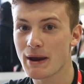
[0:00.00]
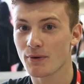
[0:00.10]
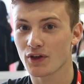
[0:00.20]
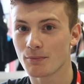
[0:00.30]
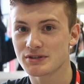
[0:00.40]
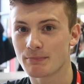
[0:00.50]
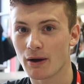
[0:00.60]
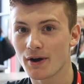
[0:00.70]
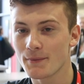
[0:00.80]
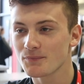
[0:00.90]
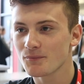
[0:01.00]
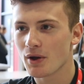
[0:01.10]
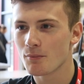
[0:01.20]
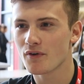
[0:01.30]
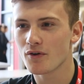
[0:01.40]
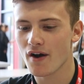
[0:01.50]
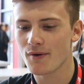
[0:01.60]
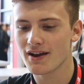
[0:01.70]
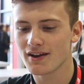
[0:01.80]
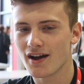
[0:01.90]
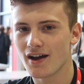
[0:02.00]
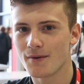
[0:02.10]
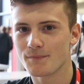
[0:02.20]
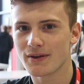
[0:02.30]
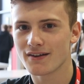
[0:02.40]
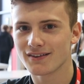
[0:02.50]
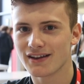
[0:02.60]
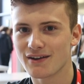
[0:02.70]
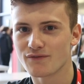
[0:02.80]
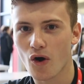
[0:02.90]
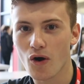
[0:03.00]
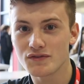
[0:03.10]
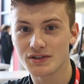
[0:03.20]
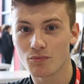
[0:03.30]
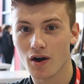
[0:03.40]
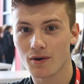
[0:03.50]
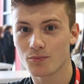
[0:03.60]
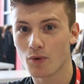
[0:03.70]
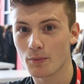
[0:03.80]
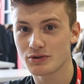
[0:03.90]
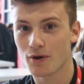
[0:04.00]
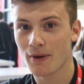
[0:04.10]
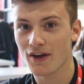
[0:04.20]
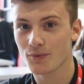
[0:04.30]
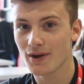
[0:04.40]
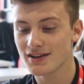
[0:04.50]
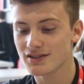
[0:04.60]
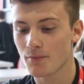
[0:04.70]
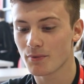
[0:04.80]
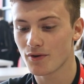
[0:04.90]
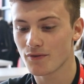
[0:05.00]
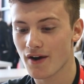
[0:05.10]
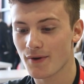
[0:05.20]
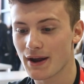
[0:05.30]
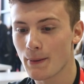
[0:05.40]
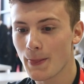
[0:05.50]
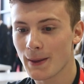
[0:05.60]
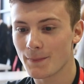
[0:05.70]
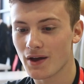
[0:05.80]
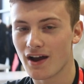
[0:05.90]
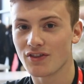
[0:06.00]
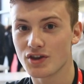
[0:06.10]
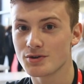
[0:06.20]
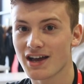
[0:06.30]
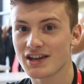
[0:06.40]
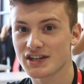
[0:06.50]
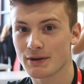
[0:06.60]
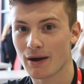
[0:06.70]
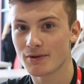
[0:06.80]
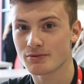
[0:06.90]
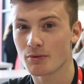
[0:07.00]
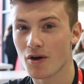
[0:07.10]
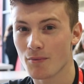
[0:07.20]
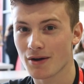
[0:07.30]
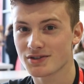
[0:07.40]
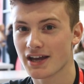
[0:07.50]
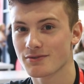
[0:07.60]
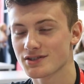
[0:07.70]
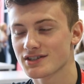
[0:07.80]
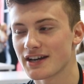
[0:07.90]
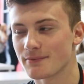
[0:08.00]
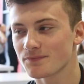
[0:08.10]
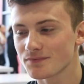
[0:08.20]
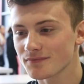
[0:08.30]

people that come to BOA, we're all very involved in what we do on Pathways and we're all very enthusiastic about it, so we work well together as a team.